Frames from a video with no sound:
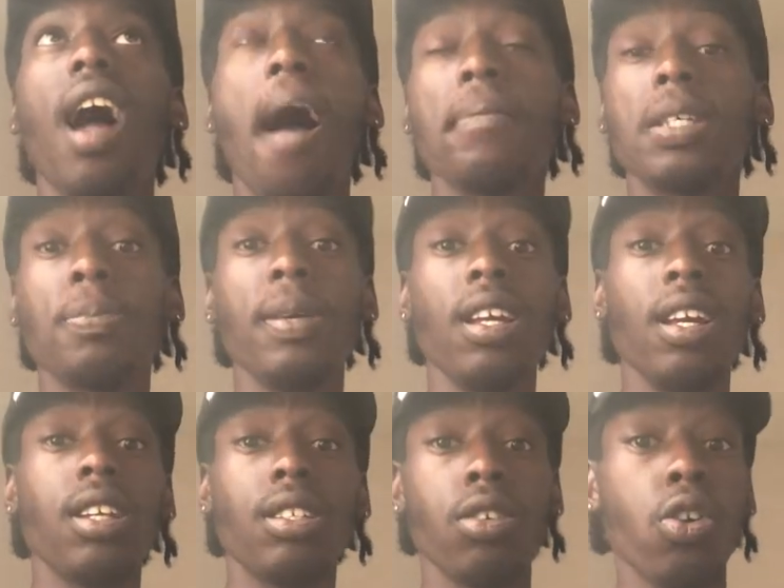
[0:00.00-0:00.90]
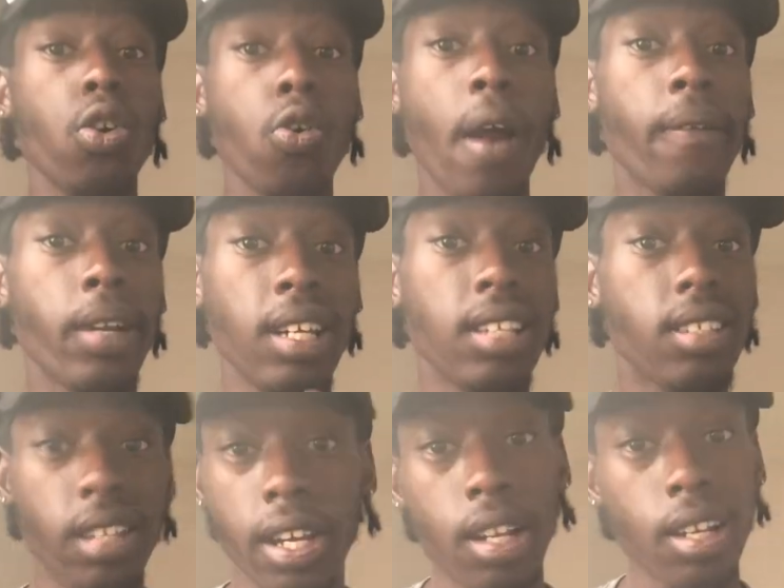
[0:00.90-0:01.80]
I'm speaking to whoever needs
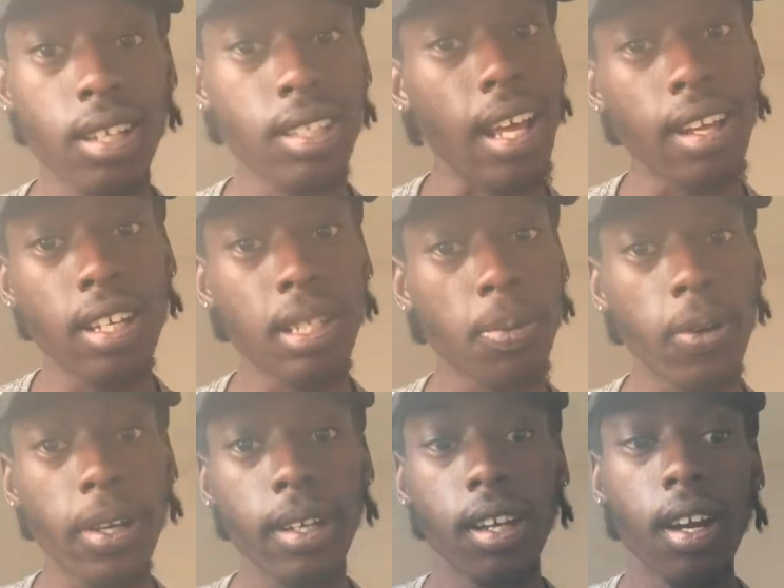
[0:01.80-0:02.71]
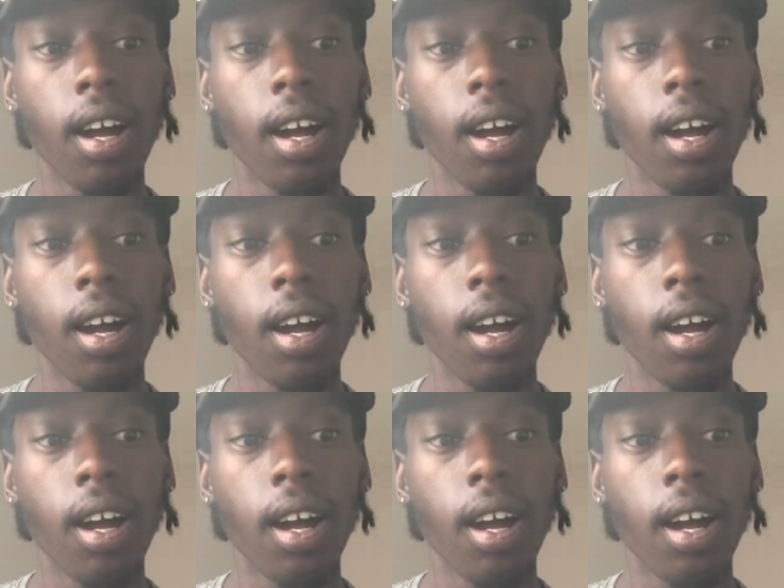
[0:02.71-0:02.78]
to hear this at this point.